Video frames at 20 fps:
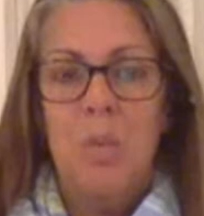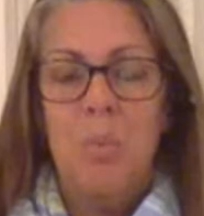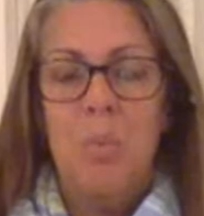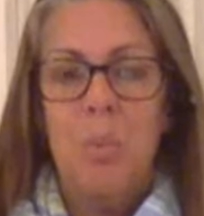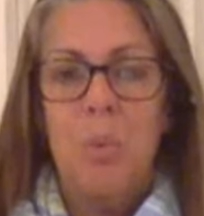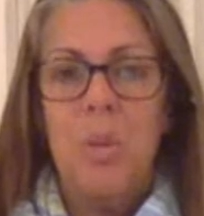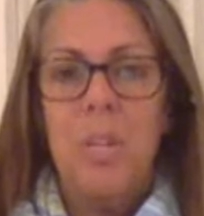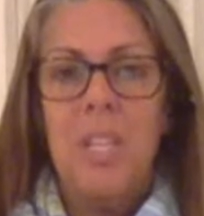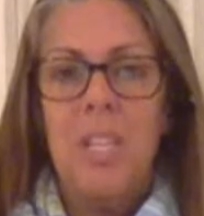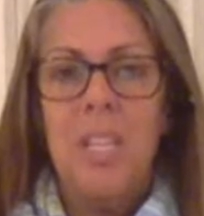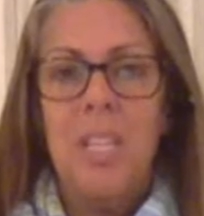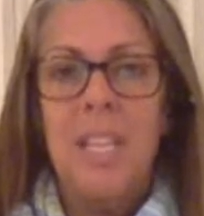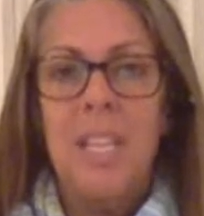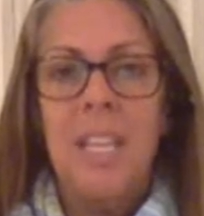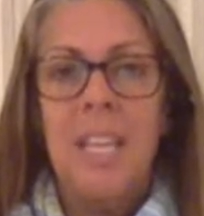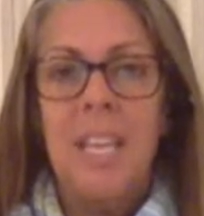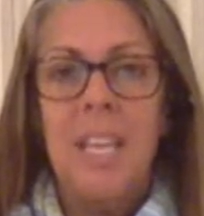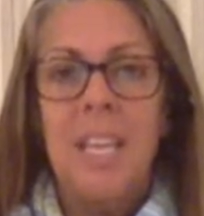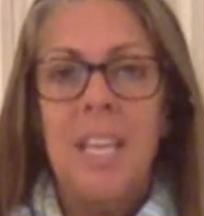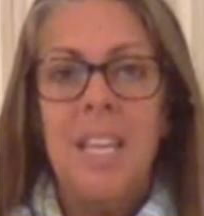Breathing
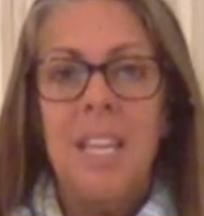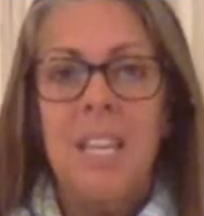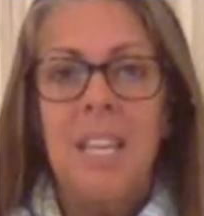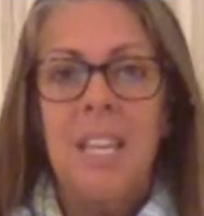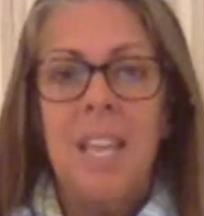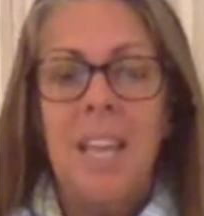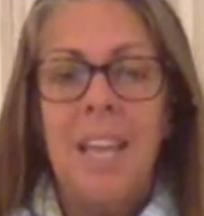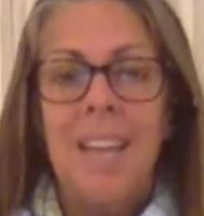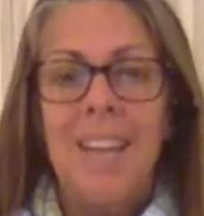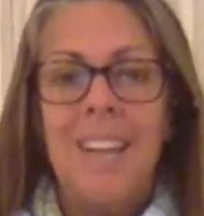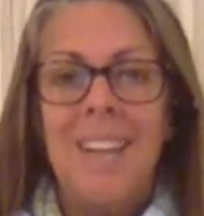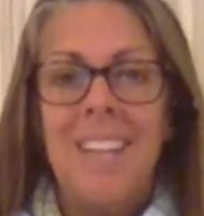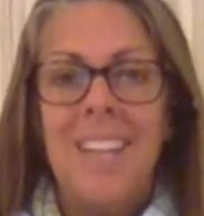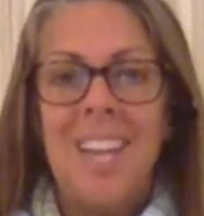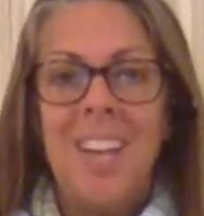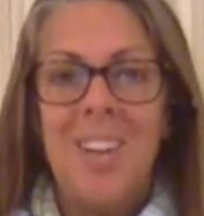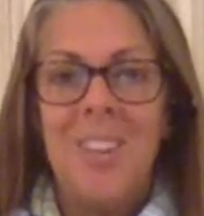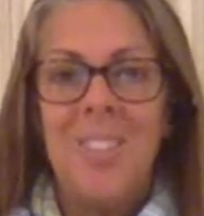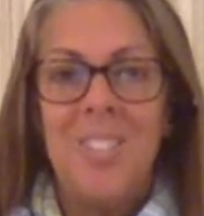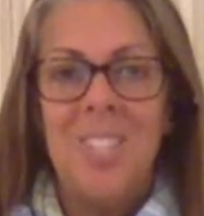in and
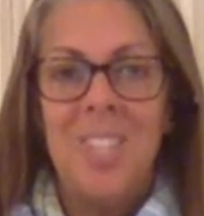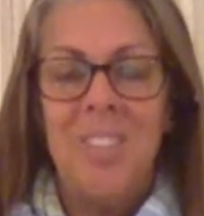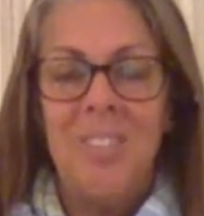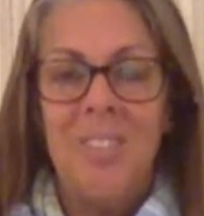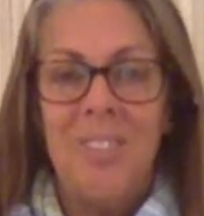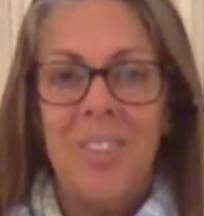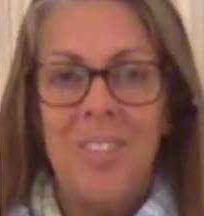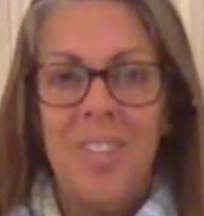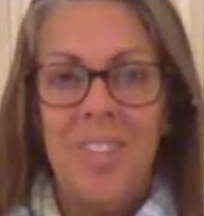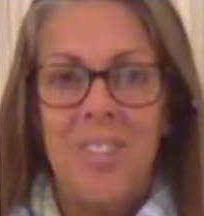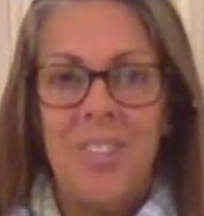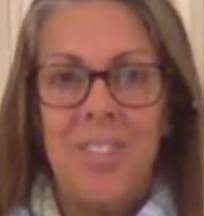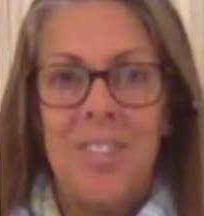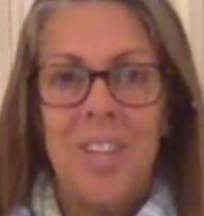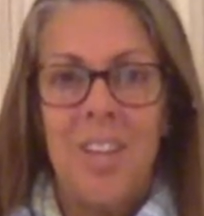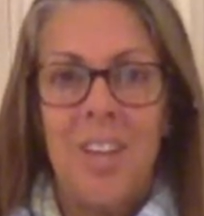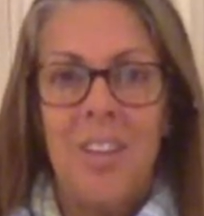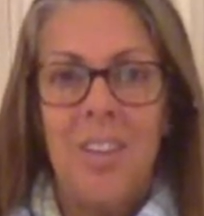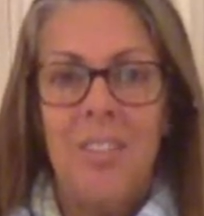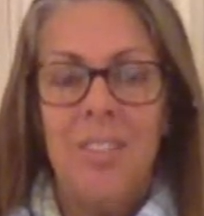counting for
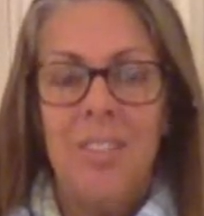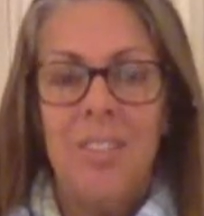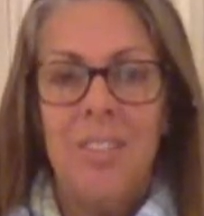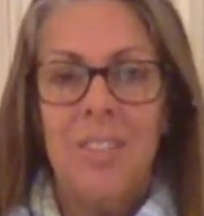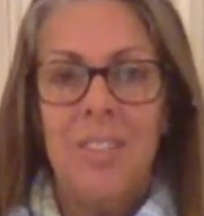yourself.